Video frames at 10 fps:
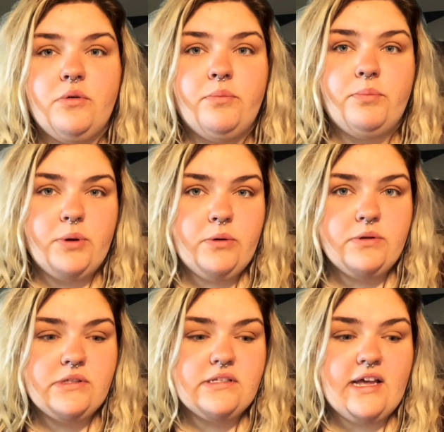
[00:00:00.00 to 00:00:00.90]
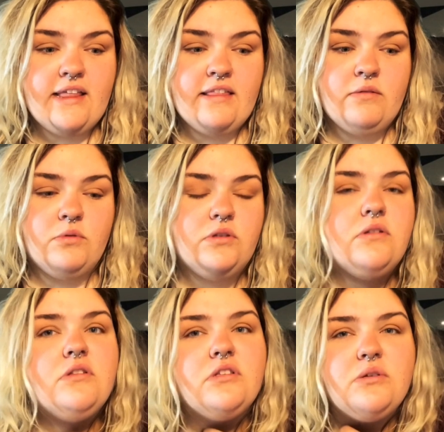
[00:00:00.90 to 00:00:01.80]
boots, and then we'll
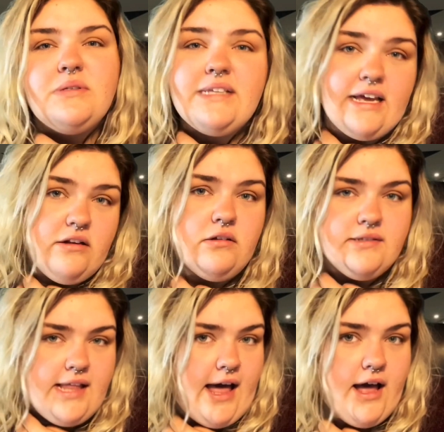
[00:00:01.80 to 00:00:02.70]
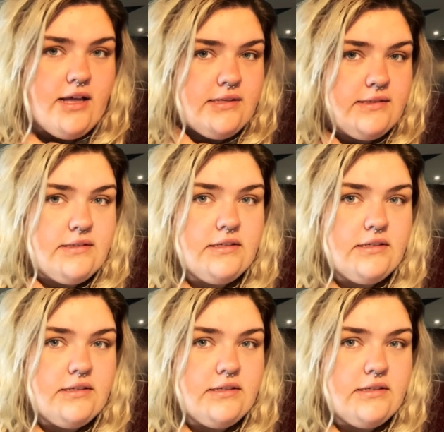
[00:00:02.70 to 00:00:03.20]
do sandals last.